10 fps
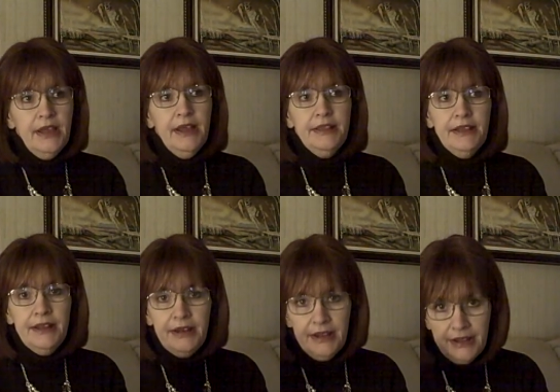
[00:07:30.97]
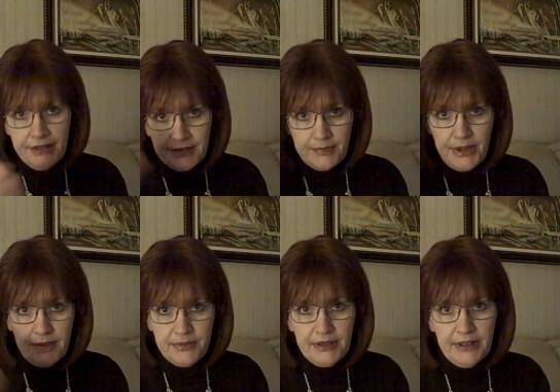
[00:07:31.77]
and then hit the
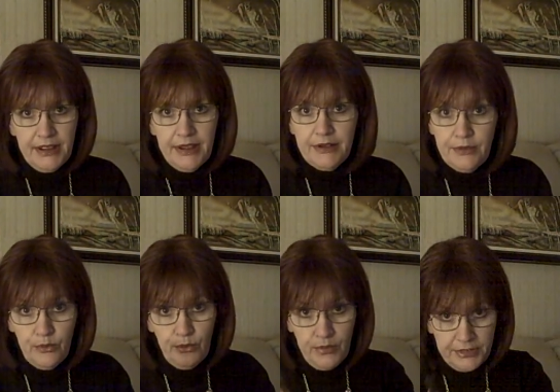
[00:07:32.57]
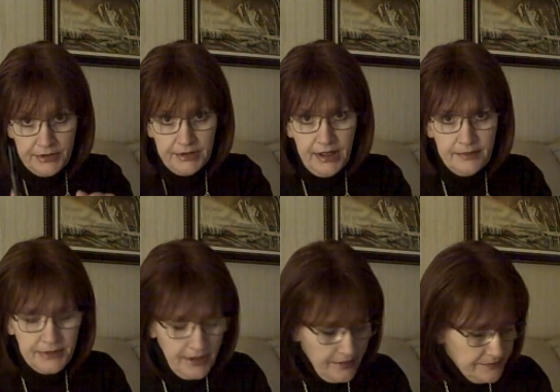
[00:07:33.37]
baby in the head with her
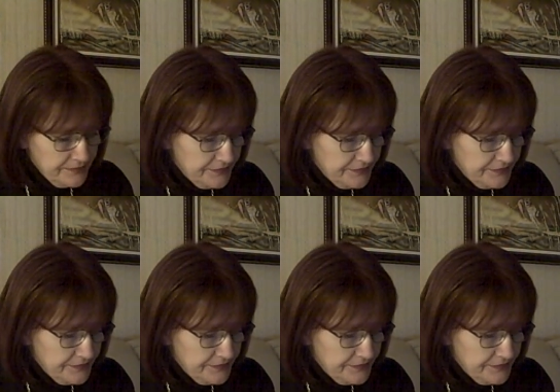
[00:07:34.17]
laptop.